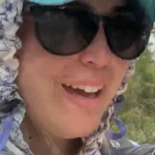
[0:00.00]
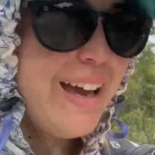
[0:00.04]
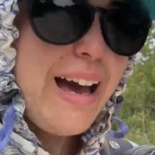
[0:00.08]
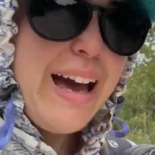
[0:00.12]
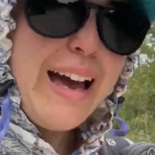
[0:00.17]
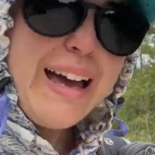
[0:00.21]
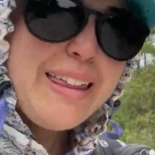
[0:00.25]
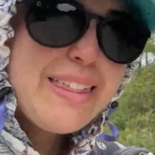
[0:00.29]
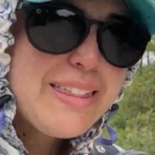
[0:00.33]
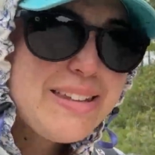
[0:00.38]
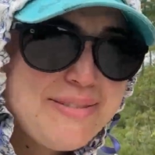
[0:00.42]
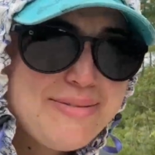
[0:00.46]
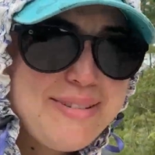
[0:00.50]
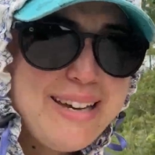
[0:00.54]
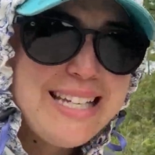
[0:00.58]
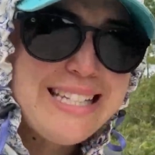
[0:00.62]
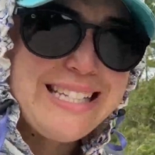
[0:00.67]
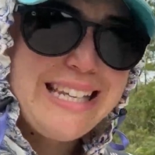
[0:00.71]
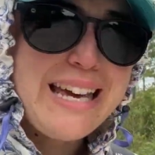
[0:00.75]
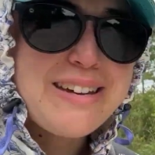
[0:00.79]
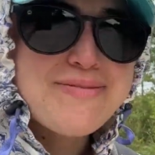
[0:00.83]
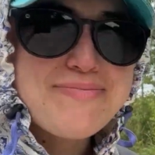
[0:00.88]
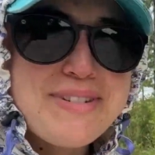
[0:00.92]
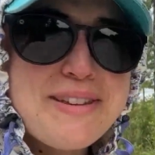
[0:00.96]
I think my
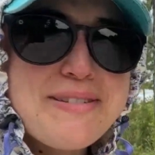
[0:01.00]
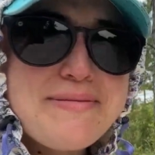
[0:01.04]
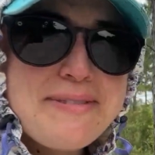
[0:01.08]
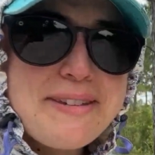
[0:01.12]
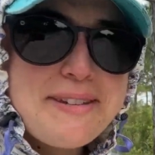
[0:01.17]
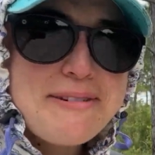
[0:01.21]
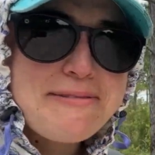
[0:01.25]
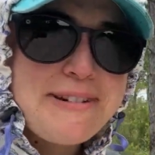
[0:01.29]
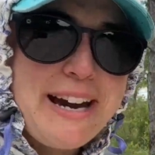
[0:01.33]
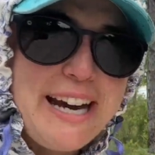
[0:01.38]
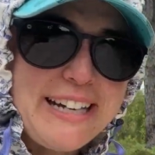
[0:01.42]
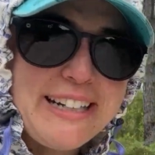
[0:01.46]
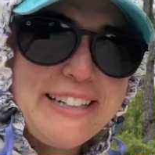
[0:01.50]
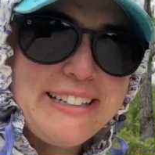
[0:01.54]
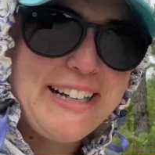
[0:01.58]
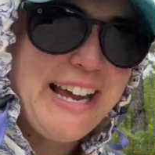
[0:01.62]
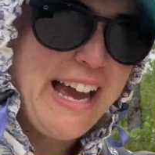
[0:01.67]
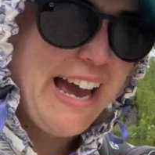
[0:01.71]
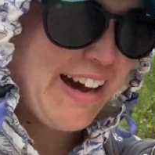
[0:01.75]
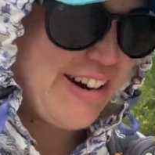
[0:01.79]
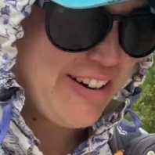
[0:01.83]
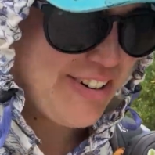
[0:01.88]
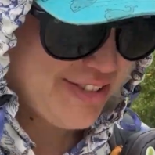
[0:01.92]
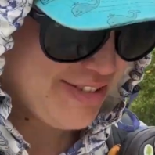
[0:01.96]
tent may be wetter
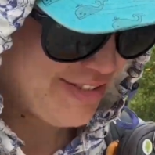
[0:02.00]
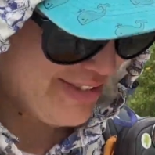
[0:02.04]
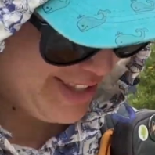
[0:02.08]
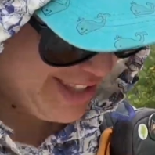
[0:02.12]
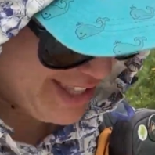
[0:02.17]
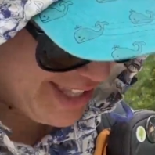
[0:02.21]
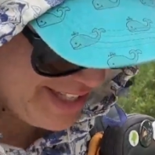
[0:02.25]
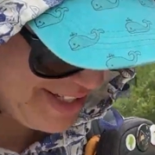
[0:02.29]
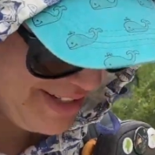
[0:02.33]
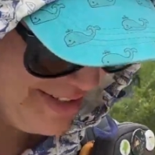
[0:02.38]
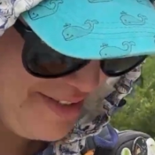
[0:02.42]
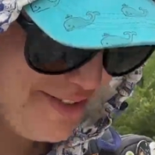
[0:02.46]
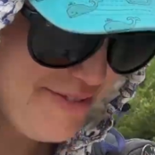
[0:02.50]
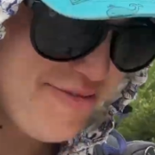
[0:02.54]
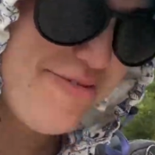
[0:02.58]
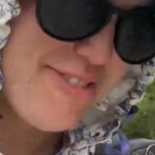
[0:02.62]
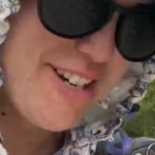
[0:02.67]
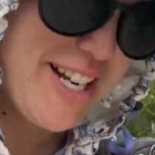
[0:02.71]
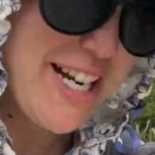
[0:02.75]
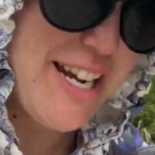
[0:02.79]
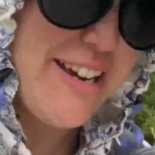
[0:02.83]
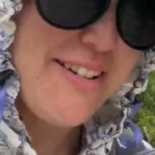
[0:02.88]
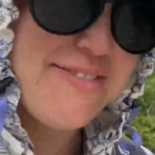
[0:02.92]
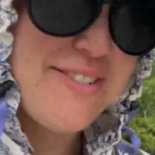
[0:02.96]
now than
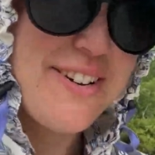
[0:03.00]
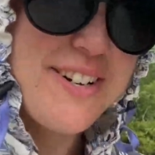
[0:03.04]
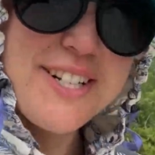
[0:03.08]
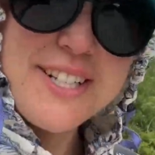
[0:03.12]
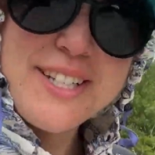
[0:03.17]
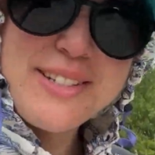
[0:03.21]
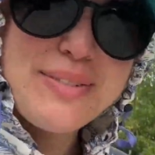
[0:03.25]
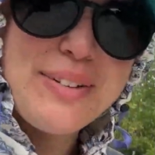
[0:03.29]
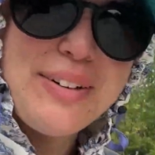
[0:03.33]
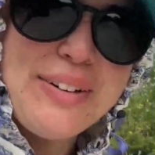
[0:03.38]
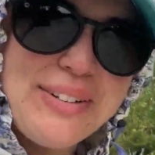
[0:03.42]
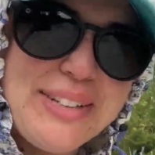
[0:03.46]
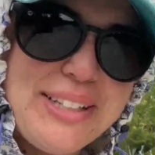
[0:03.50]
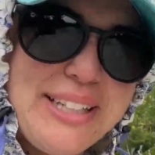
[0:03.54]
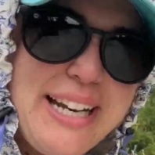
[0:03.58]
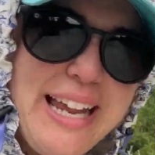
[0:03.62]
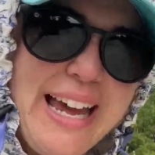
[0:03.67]
when I first pulled it